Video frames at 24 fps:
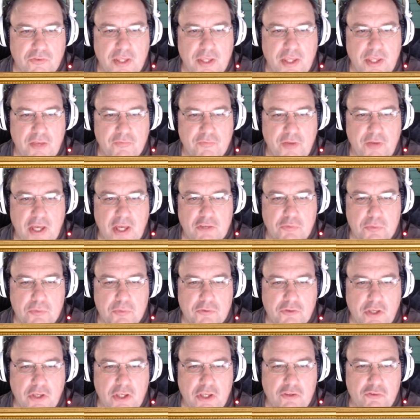that fax
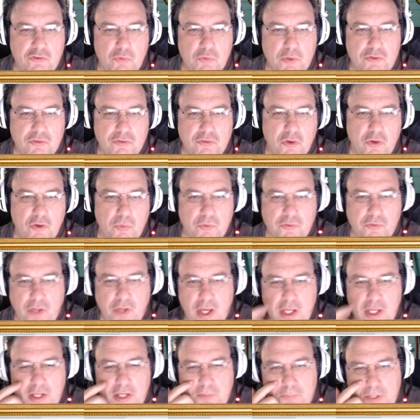machines, which still
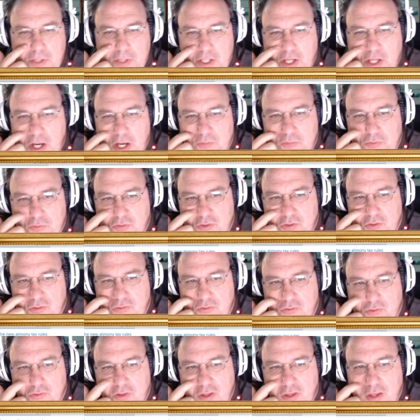reside in many
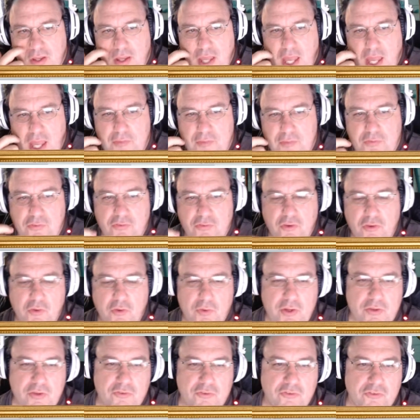offices, have
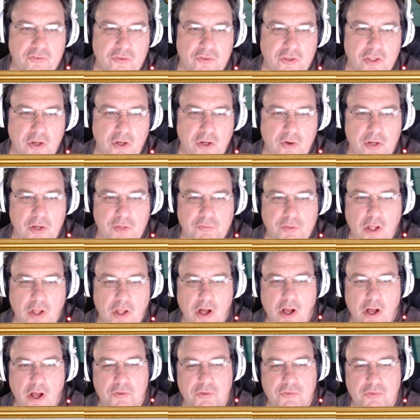serious security
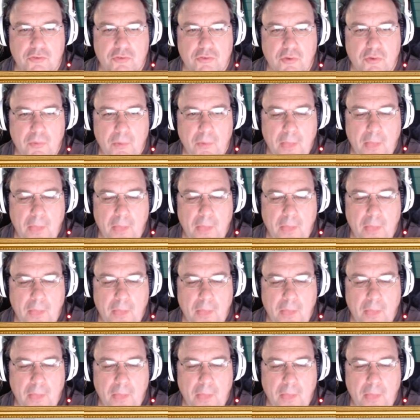flaws.